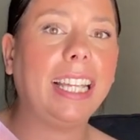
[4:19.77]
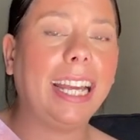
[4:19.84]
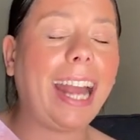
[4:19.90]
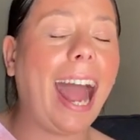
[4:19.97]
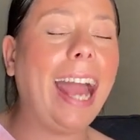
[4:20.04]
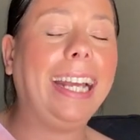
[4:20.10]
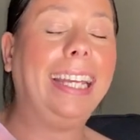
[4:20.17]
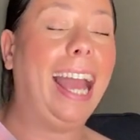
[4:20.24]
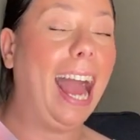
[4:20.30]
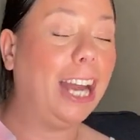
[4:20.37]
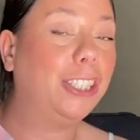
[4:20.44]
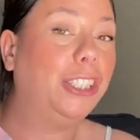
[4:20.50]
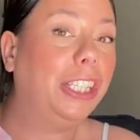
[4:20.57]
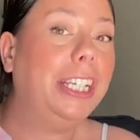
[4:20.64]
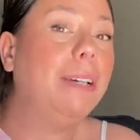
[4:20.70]
Like, I
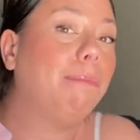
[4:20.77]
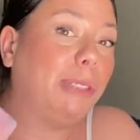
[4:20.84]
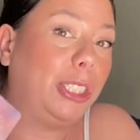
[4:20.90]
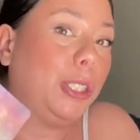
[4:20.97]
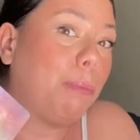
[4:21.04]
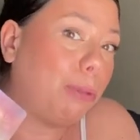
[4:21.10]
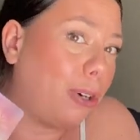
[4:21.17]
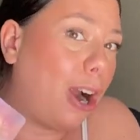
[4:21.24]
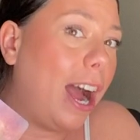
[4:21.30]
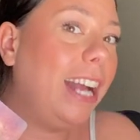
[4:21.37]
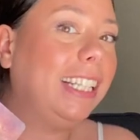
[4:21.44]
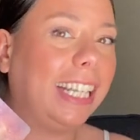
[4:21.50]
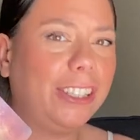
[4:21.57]
actually am surprised.